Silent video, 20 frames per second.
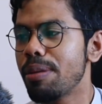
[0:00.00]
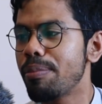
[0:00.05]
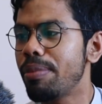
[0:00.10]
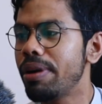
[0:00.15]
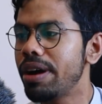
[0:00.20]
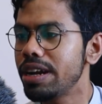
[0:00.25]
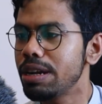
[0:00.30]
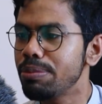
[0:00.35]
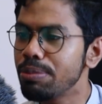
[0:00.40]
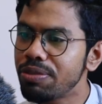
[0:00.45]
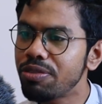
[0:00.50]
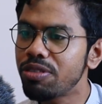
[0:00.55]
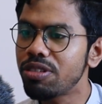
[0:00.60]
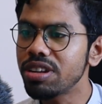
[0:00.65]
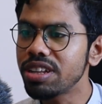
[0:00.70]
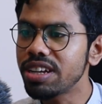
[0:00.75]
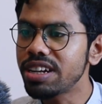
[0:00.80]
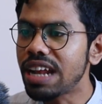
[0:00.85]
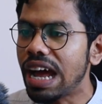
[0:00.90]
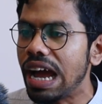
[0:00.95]
But before
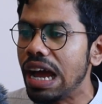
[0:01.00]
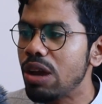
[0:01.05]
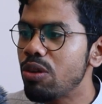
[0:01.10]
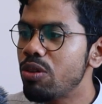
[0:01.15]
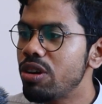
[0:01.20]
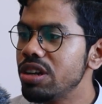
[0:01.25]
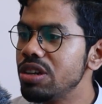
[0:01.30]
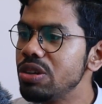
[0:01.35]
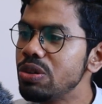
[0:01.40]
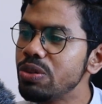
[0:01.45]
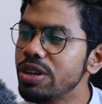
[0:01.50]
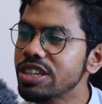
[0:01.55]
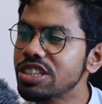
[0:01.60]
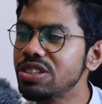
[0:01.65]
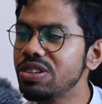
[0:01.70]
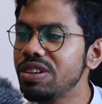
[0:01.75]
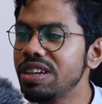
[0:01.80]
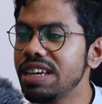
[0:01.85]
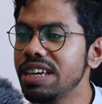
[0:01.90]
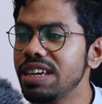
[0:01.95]
that, I want to
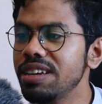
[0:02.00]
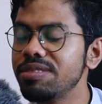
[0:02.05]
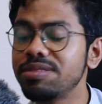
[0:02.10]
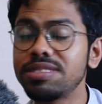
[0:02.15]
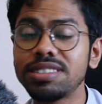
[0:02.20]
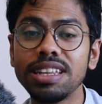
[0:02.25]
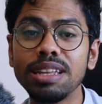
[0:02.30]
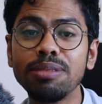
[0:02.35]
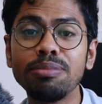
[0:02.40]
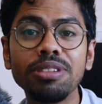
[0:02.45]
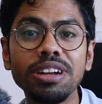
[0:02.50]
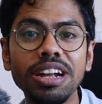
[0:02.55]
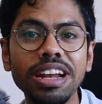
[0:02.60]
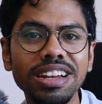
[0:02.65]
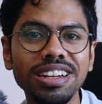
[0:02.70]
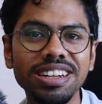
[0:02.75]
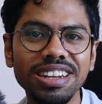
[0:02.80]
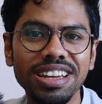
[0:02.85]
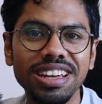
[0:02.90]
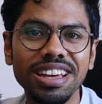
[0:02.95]
actually
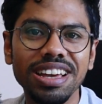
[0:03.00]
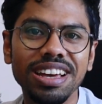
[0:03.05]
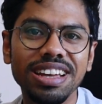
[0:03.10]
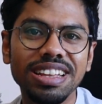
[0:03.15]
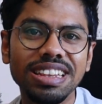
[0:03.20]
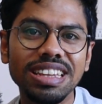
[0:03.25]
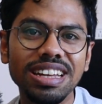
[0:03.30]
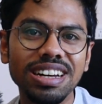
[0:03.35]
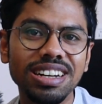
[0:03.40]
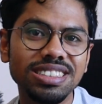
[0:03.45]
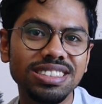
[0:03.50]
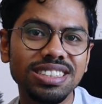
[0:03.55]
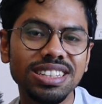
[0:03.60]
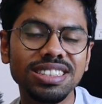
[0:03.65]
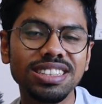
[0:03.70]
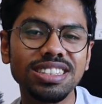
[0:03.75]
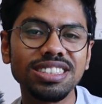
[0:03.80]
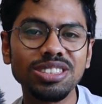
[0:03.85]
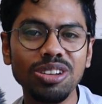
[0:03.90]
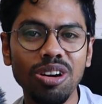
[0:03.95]
celebrate the
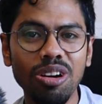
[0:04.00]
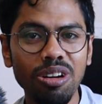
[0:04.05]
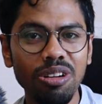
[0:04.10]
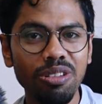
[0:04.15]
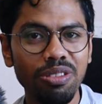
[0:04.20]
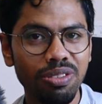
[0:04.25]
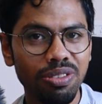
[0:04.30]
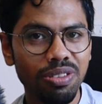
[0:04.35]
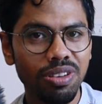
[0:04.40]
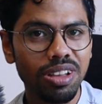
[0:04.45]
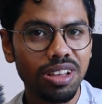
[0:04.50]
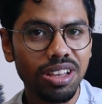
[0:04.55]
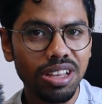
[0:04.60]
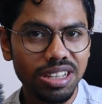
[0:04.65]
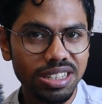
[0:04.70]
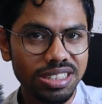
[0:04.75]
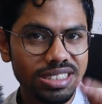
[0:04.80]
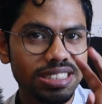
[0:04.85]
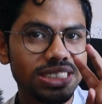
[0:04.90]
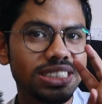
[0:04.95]
success of
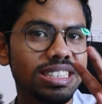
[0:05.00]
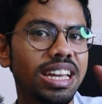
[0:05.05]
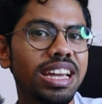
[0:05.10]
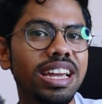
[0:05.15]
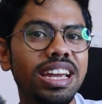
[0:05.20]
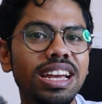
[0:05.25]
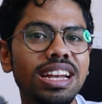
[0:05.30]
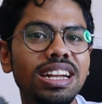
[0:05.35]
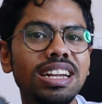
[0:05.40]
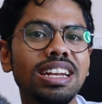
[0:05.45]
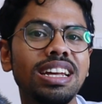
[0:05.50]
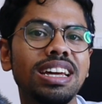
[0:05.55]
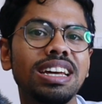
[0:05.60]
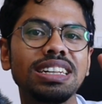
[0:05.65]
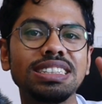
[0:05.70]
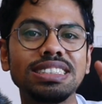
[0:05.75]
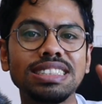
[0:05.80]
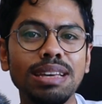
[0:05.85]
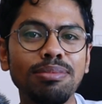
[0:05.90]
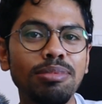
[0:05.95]
second
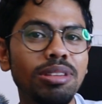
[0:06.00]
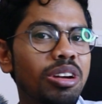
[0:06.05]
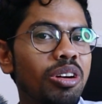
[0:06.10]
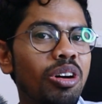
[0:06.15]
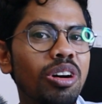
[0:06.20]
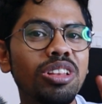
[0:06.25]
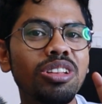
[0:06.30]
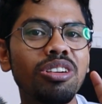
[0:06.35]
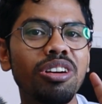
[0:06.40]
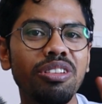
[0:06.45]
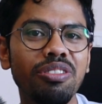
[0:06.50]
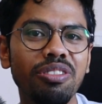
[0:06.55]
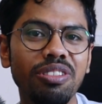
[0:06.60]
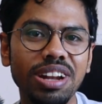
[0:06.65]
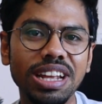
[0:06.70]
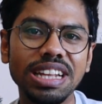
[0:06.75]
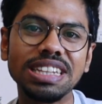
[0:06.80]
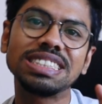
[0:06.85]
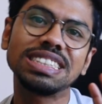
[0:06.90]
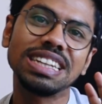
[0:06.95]
Semicon
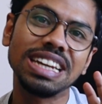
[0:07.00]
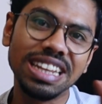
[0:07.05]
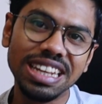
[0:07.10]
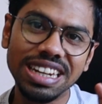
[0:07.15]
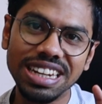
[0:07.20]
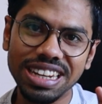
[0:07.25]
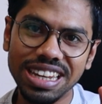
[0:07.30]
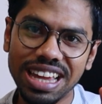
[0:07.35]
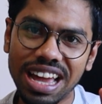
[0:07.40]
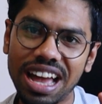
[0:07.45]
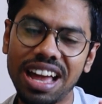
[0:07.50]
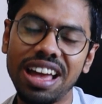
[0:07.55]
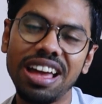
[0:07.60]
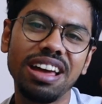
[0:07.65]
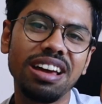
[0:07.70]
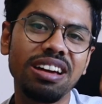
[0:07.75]
conference in India.